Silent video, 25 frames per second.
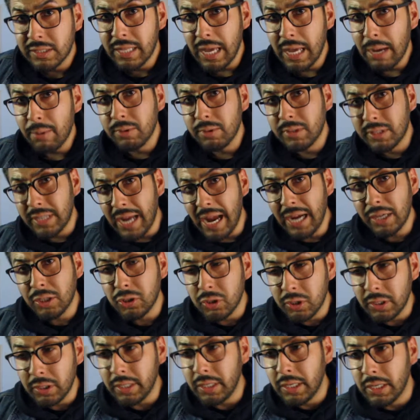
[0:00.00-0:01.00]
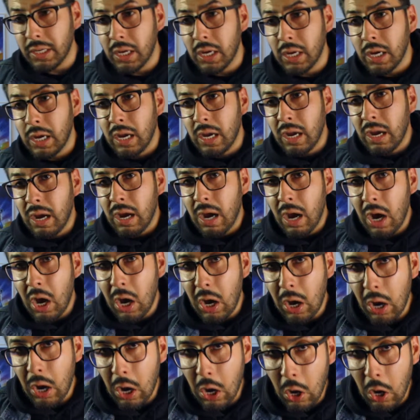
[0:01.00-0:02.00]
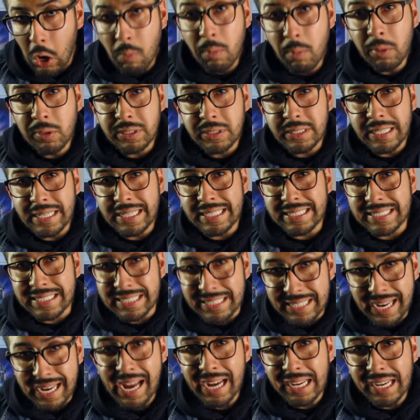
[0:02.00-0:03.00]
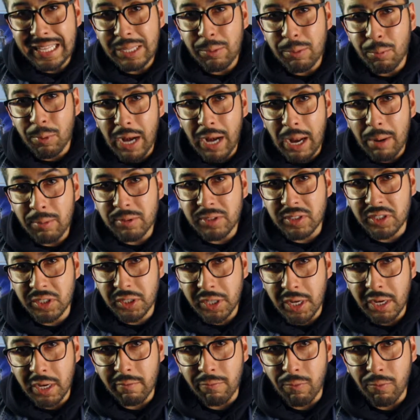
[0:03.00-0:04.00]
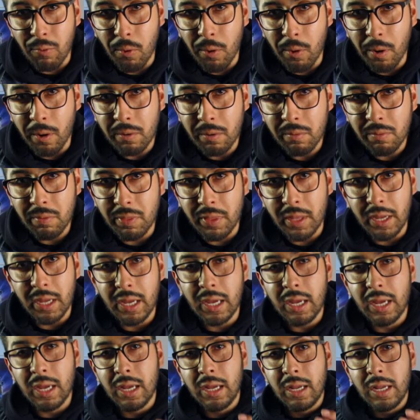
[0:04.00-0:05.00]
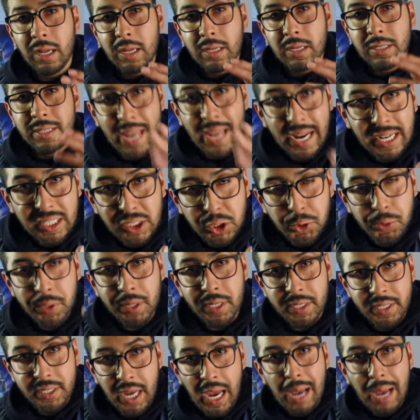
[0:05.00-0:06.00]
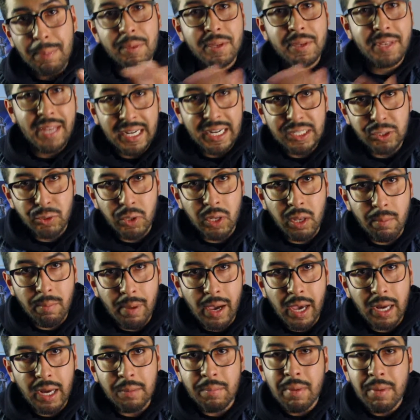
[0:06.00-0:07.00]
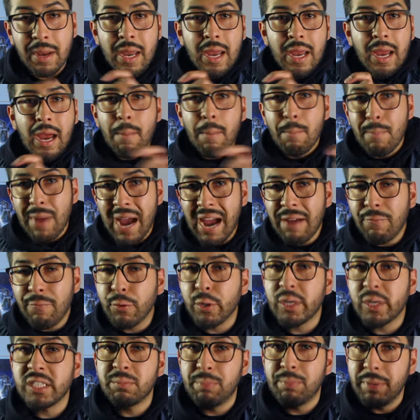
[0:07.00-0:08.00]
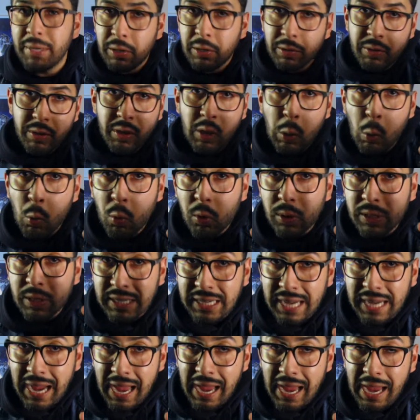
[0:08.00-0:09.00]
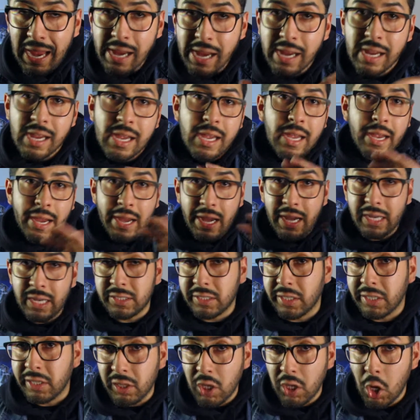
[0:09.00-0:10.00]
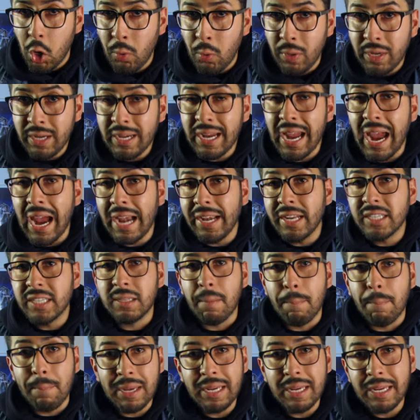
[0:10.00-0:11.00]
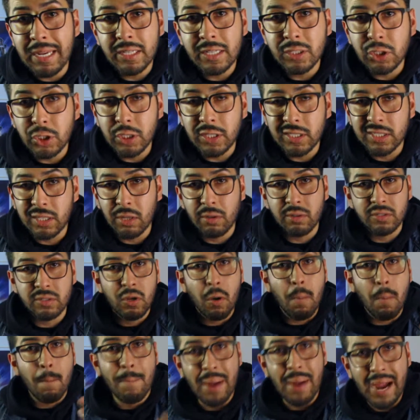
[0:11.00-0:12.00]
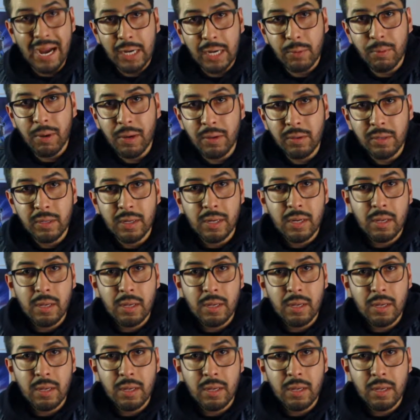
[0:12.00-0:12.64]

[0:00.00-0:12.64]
That was actually almost exactly what I was looking for. The texture on the top, the texture on the bottom. Maverick is bigger than the word guy. It's glowing and it's a PNG, so there's no background.